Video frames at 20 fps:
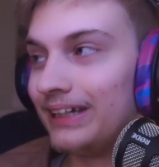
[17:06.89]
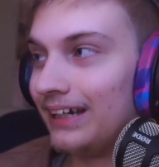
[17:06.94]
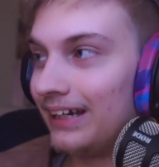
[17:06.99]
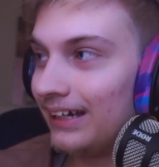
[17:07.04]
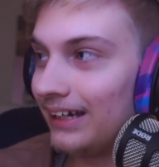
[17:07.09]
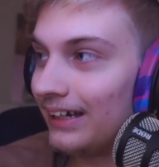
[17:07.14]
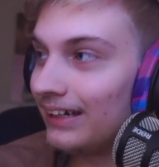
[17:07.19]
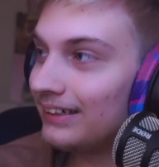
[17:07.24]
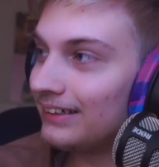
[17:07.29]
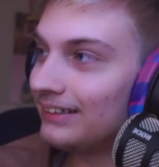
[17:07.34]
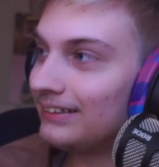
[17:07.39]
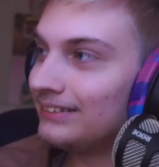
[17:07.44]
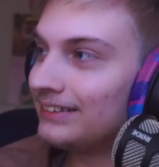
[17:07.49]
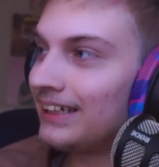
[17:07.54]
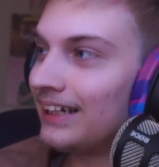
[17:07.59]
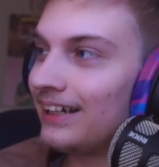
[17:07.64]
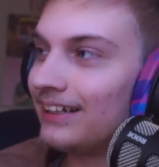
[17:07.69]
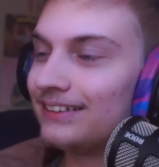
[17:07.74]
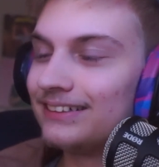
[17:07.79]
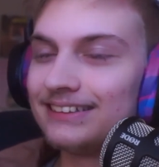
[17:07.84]
I, you
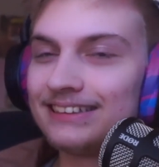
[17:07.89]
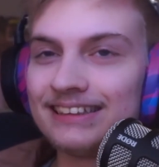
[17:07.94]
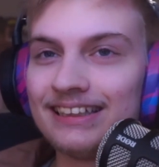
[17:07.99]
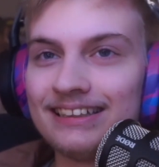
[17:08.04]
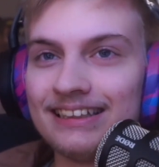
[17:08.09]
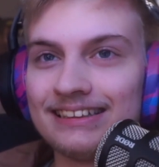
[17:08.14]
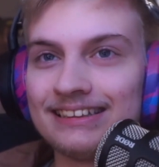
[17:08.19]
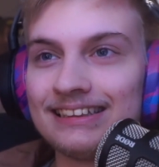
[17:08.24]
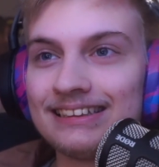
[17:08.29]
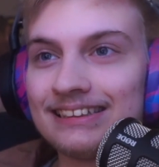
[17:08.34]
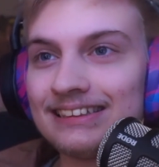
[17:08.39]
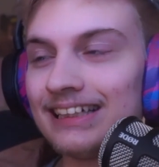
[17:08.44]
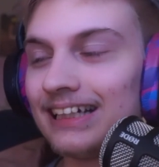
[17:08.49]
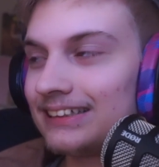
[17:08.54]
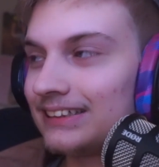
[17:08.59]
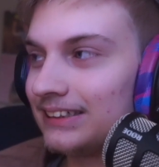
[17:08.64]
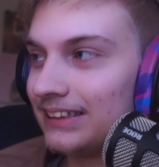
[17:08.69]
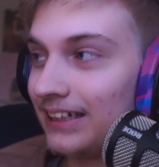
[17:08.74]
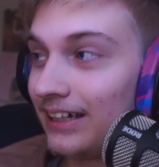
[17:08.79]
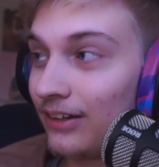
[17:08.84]
gotta understand this. This is
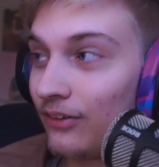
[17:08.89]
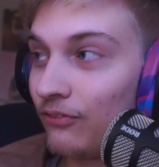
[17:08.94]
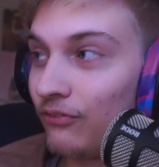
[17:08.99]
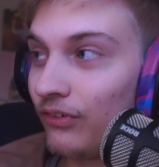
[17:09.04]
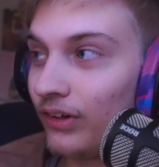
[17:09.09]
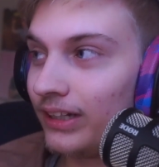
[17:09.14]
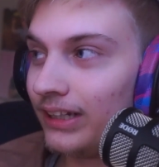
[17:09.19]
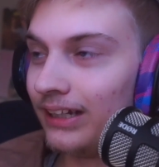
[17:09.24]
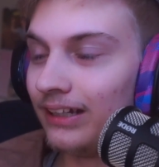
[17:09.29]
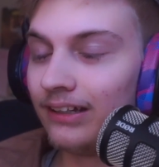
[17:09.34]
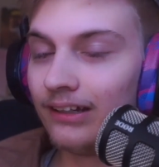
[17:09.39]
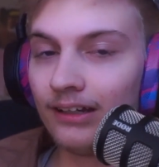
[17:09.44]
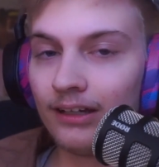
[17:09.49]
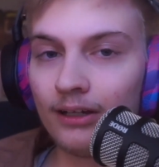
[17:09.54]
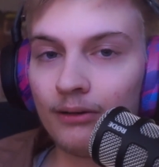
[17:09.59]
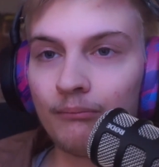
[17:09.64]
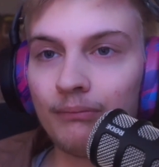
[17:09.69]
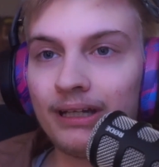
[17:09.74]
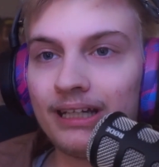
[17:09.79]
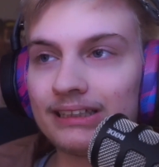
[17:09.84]
actually kind of funny
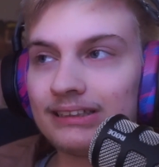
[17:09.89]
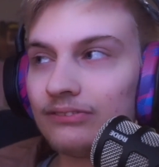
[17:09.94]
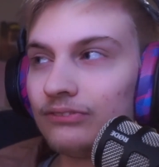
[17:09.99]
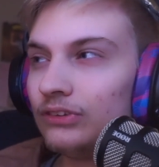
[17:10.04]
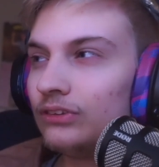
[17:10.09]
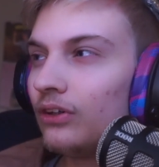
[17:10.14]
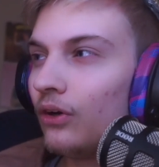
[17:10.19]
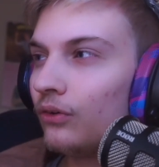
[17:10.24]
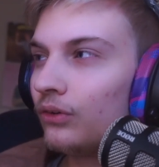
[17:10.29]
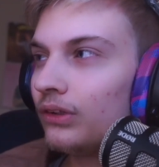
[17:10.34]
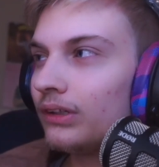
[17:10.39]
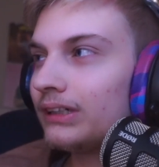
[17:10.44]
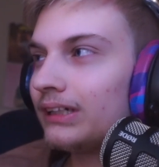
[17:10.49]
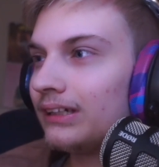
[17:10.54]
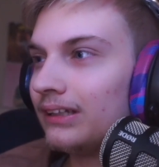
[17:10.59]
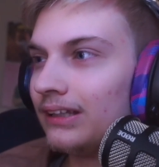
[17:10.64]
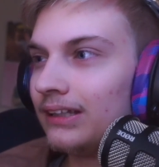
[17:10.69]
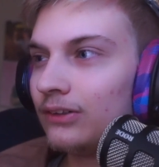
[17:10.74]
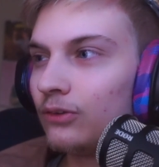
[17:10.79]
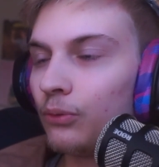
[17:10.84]
because if you go look at
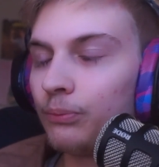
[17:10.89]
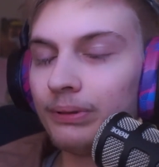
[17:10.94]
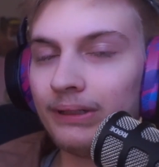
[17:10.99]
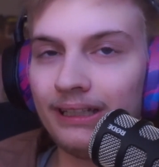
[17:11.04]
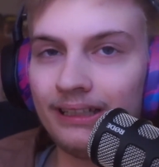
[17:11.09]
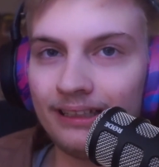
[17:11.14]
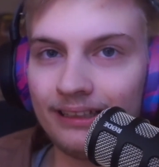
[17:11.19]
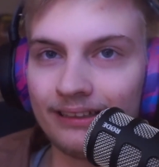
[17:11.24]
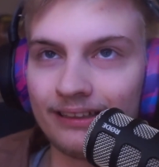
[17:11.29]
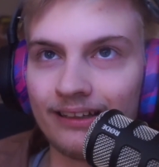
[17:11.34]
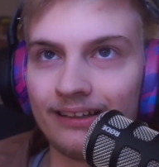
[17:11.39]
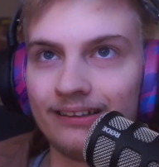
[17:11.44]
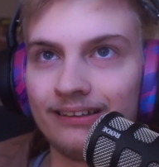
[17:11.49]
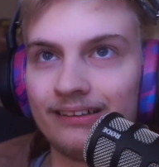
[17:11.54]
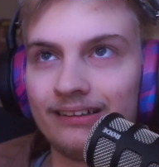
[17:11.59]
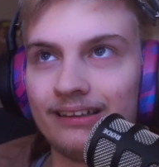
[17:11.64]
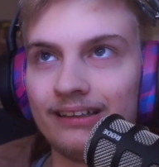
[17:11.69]
Liquipedia,